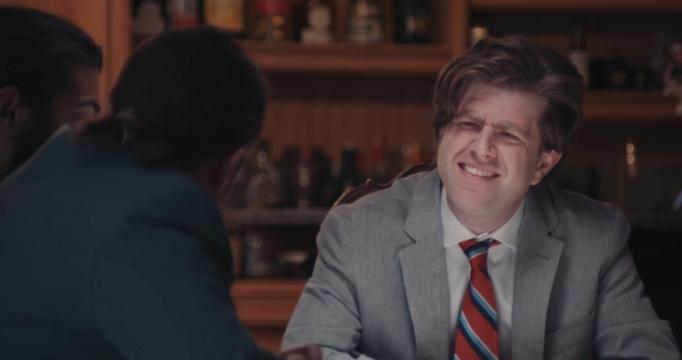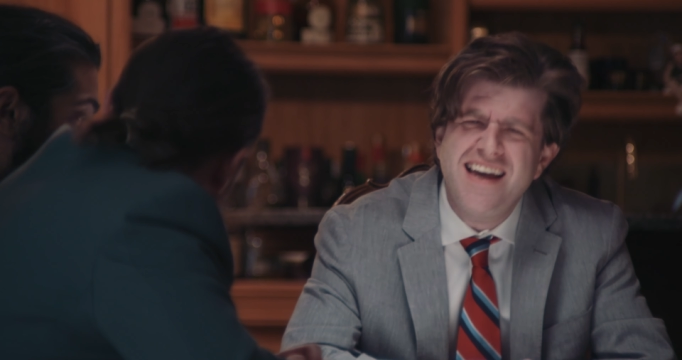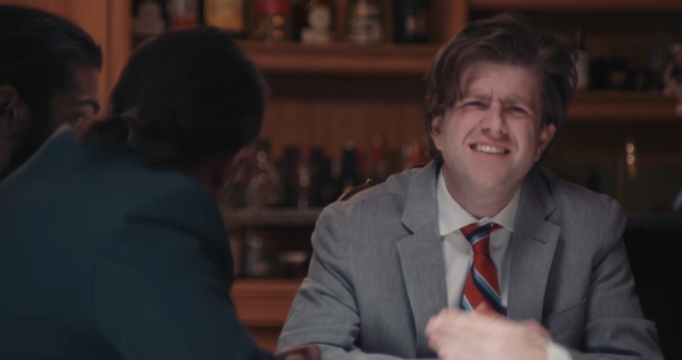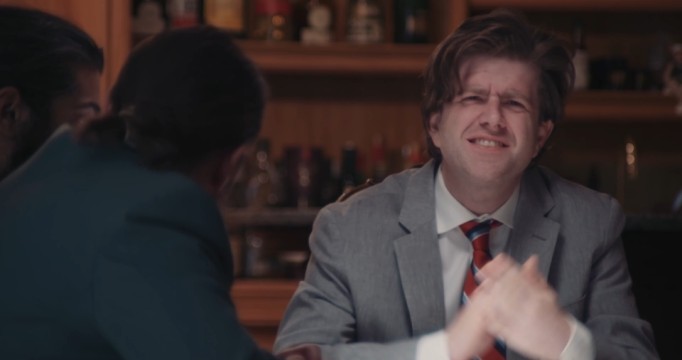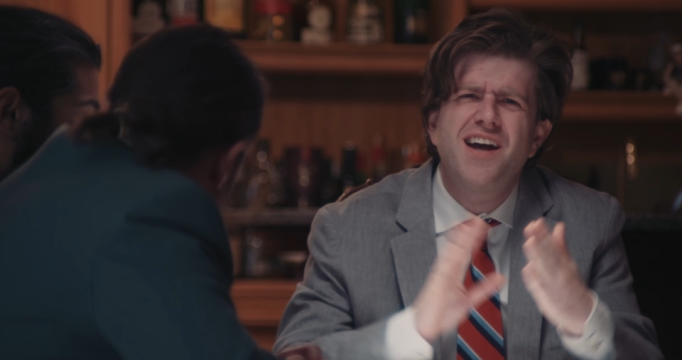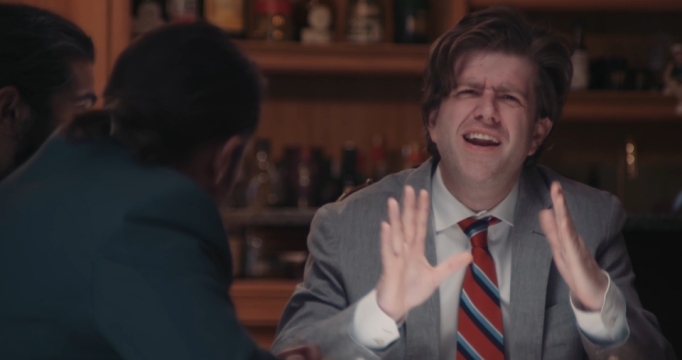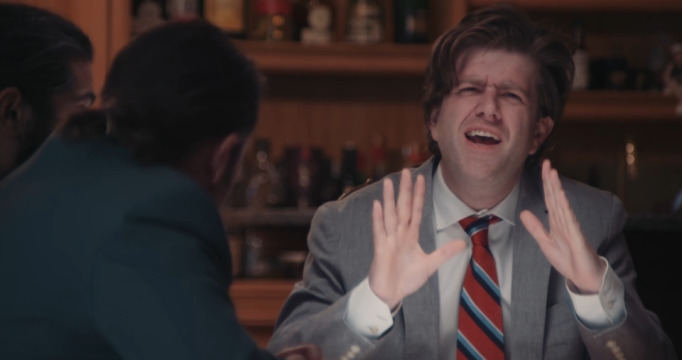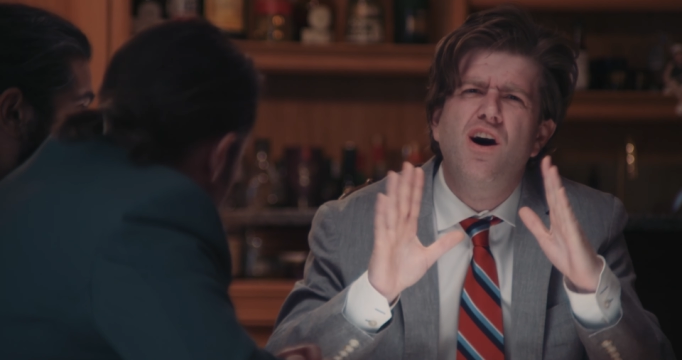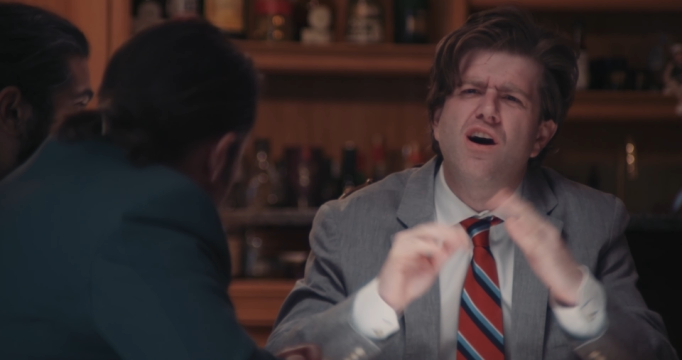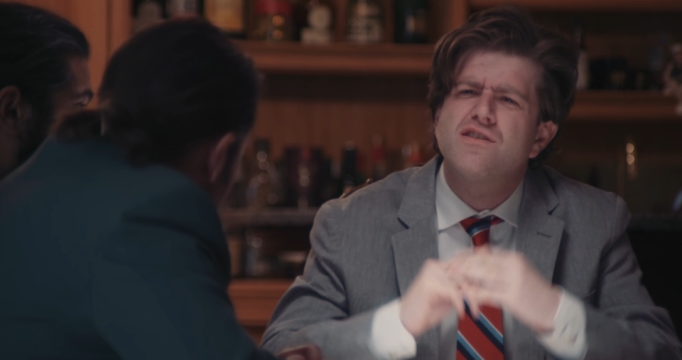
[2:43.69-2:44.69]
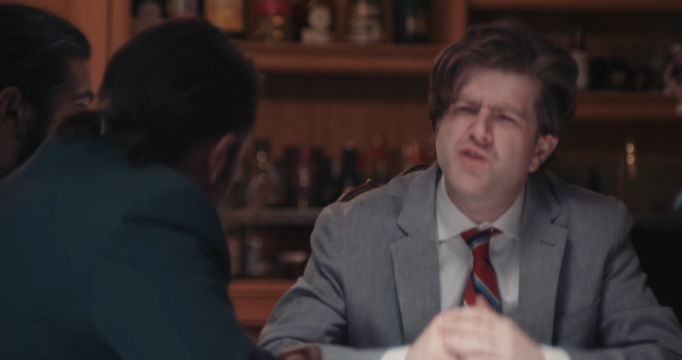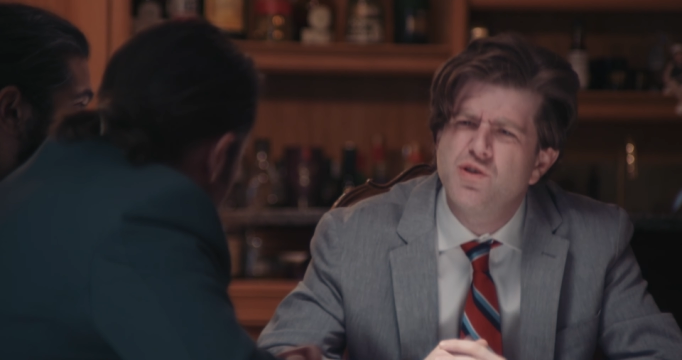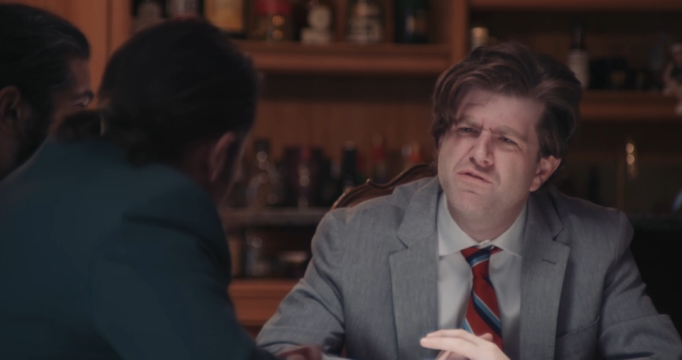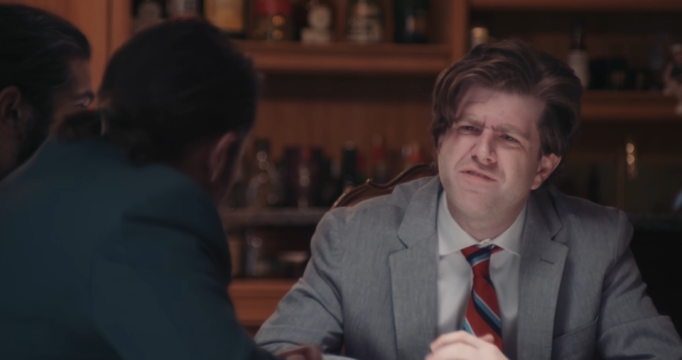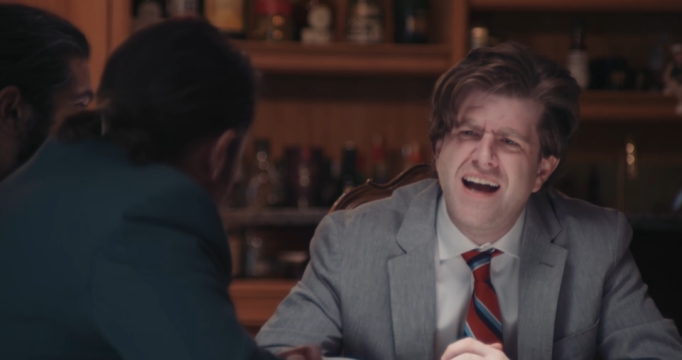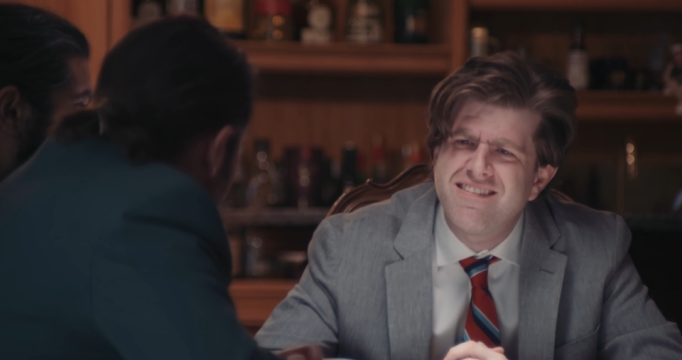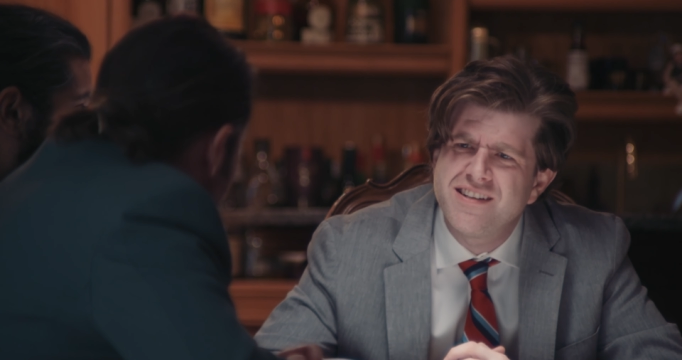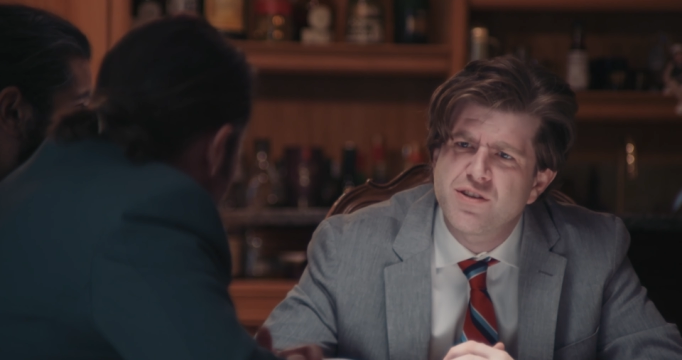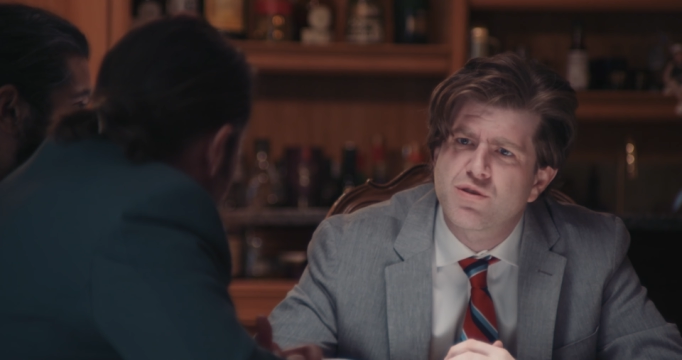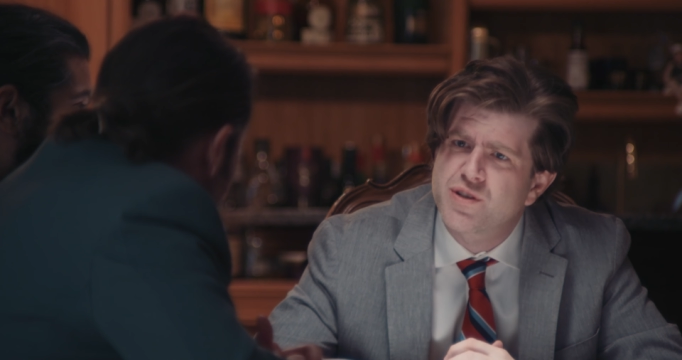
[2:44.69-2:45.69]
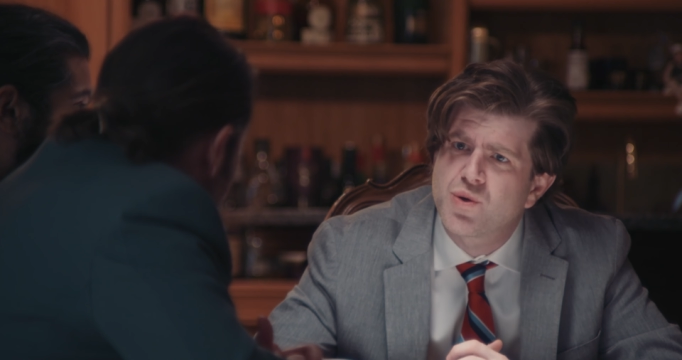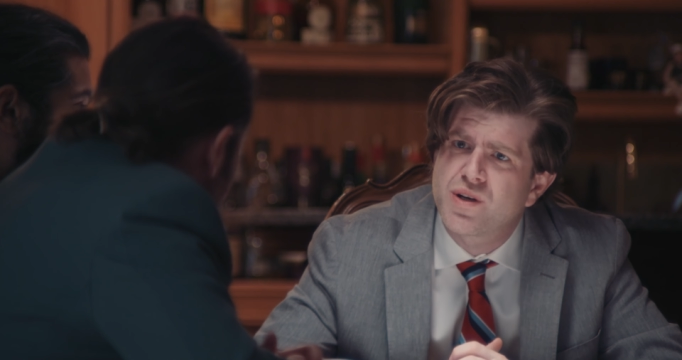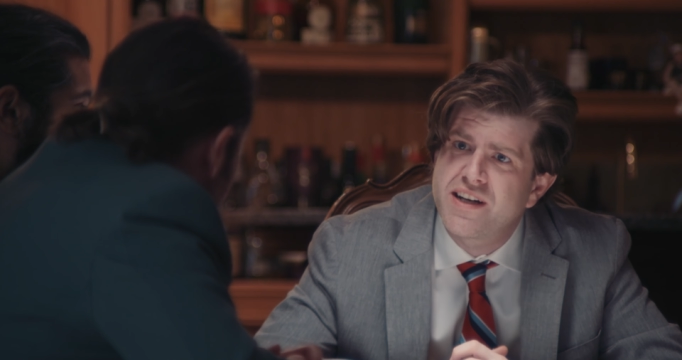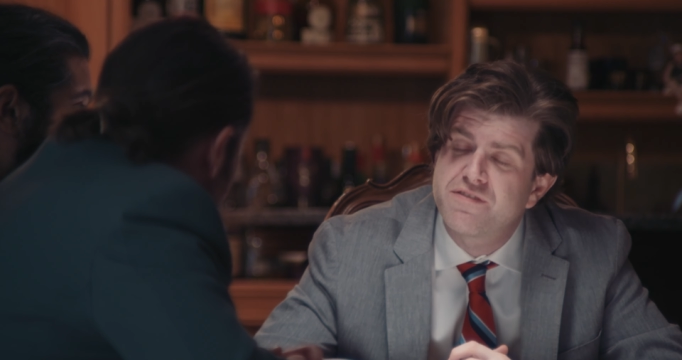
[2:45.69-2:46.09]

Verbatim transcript: That is not at all too violent or gory